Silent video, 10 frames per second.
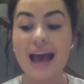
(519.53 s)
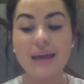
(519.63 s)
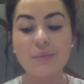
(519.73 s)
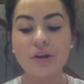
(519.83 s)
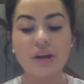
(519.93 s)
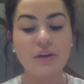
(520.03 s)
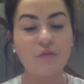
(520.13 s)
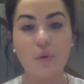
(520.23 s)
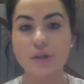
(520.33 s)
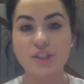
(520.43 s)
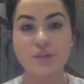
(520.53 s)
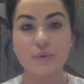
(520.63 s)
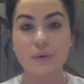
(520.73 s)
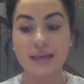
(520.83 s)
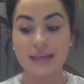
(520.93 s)
I am looking forward
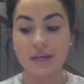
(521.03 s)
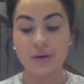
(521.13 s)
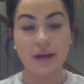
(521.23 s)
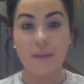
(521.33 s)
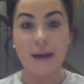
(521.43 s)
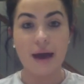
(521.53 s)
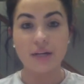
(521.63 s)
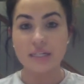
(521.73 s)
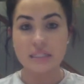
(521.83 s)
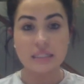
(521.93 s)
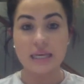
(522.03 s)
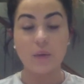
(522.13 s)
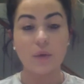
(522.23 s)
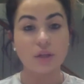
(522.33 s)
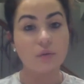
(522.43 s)
to hearing about and
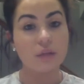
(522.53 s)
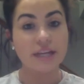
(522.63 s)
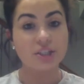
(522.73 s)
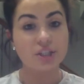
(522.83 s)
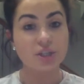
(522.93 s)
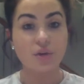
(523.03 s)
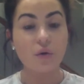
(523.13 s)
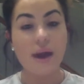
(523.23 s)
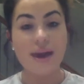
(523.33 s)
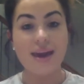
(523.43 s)
seeing what you like to do,